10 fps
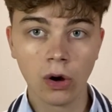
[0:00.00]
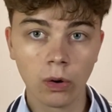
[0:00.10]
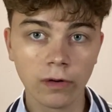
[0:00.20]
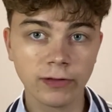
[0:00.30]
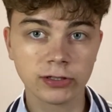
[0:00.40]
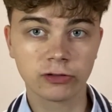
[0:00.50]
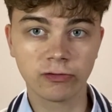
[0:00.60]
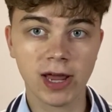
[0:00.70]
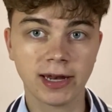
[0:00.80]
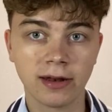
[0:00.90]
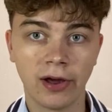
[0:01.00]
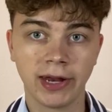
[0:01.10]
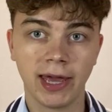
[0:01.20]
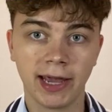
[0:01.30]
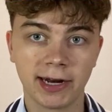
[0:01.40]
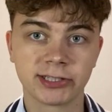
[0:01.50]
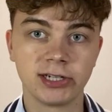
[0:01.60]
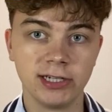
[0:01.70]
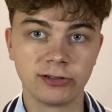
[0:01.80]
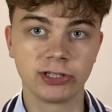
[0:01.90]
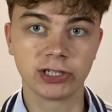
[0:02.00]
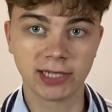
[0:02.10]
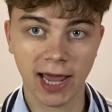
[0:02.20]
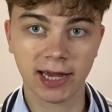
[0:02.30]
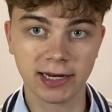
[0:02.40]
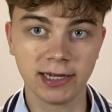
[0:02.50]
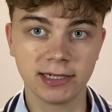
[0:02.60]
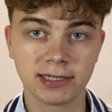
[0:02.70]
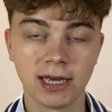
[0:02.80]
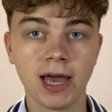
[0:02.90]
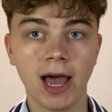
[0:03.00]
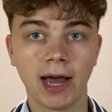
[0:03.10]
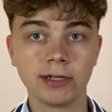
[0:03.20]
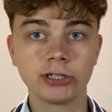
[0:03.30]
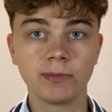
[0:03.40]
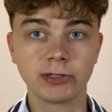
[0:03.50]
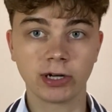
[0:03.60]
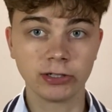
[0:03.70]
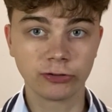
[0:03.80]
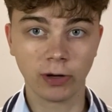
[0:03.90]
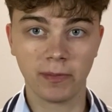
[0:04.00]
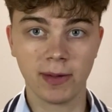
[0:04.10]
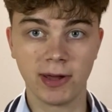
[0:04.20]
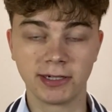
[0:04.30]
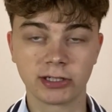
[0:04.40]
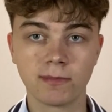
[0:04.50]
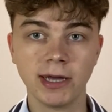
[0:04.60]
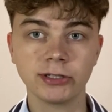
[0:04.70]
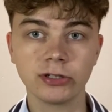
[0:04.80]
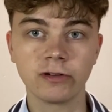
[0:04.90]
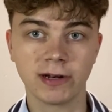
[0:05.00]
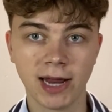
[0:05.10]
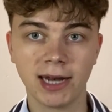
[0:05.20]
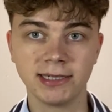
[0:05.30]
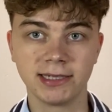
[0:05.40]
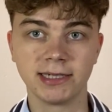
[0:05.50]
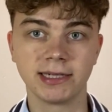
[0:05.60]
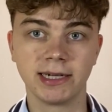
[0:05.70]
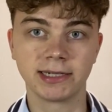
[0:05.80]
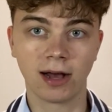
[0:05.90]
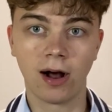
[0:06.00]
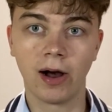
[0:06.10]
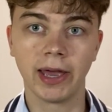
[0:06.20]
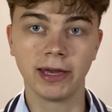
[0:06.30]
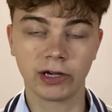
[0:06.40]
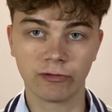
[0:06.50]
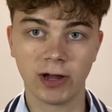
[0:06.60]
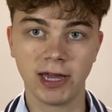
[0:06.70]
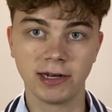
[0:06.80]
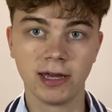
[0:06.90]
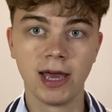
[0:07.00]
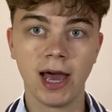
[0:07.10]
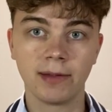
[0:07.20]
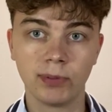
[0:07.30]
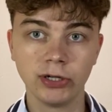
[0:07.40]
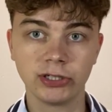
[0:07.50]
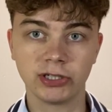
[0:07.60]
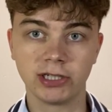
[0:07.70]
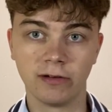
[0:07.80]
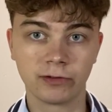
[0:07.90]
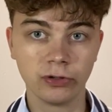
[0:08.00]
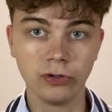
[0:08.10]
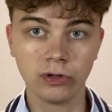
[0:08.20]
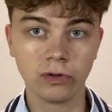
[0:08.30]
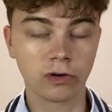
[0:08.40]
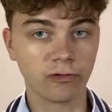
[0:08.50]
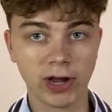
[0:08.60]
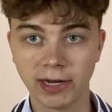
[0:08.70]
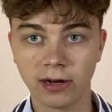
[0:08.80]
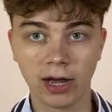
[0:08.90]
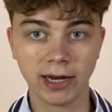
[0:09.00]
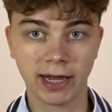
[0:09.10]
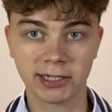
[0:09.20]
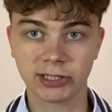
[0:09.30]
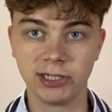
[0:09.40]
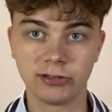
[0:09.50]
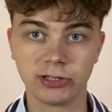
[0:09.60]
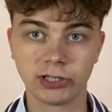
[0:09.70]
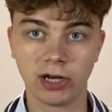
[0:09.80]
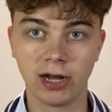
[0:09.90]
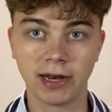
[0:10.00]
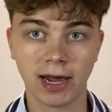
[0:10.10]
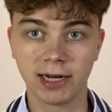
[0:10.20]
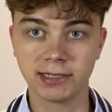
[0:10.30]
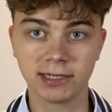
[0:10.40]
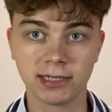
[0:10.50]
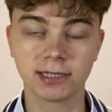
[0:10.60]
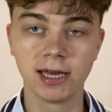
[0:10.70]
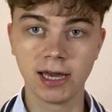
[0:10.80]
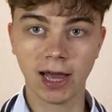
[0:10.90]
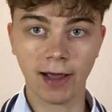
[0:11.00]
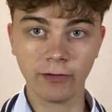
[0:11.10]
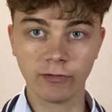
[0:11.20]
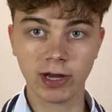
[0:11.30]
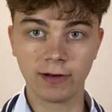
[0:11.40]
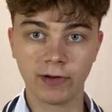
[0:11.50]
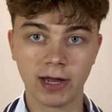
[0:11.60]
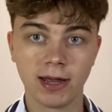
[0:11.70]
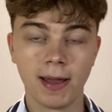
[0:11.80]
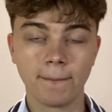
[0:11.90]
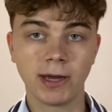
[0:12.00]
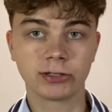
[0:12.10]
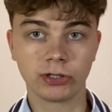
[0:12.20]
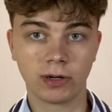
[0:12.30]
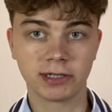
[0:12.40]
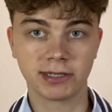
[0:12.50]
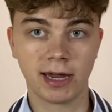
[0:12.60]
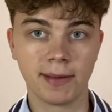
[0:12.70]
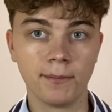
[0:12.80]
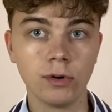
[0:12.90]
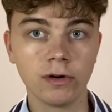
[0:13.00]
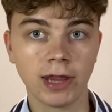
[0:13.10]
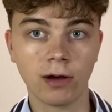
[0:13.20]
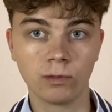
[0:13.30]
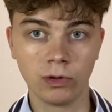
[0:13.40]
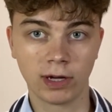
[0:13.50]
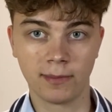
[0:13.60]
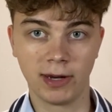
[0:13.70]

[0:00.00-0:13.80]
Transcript: all of those grade 9 English literature techniques, and you should be trying to drop them in. So make sure your analysis is high grade. Push yourself. Google grade 9 English literature analysis, have a read of it, make sure you understand it. More on that will come